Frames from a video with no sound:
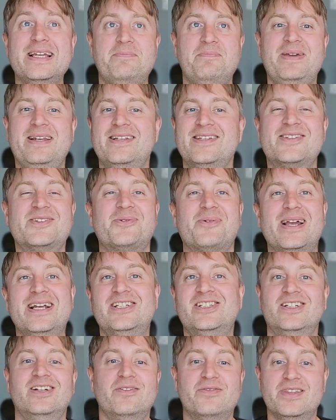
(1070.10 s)

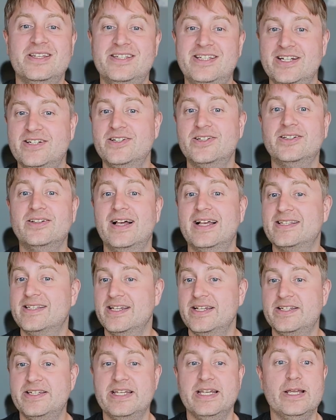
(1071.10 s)
administration of the digital
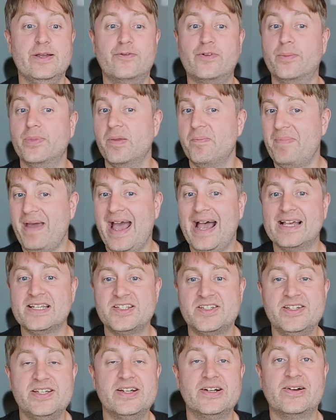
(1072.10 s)
SAT from the
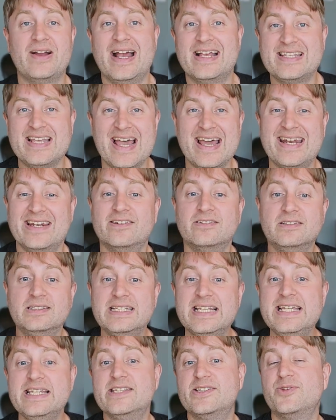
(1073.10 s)
past year has had at
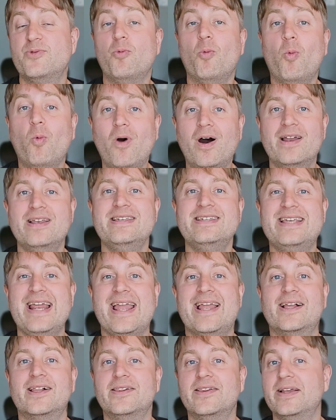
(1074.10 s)
least one
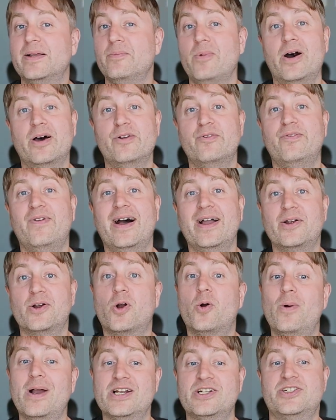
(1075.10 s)
dangling modifier
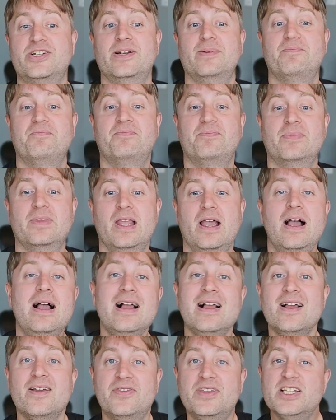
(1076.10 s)
question.
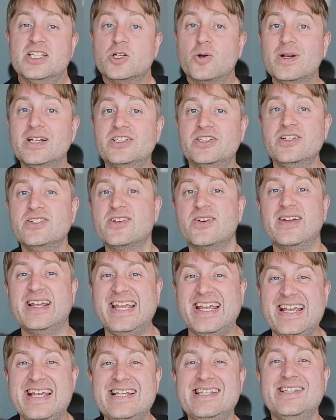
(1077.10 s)
These questions are
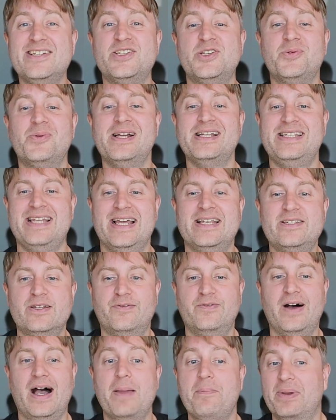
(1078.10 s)
easy to
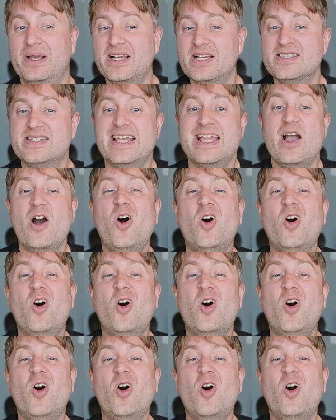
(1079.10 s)
identify because they